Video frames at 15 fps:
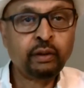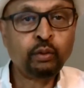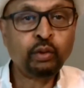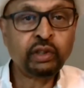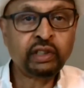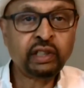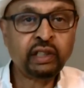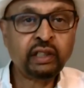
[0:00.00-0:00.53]

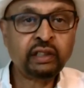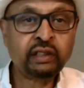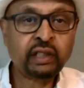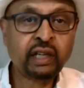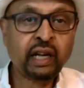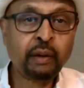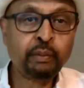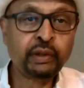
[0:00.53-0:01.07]
which is the
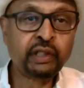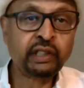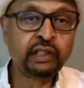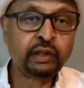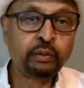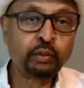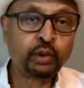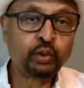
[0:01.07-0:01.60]

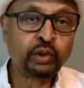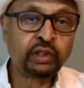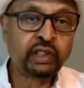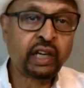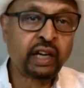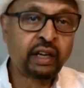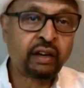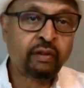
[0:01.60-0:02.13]
competition between
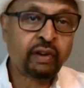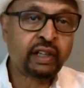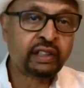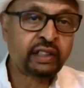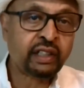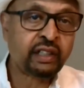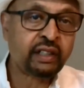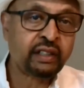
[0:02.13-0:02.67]
China,
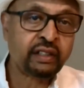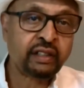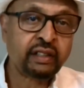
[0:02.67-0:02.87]
Russia,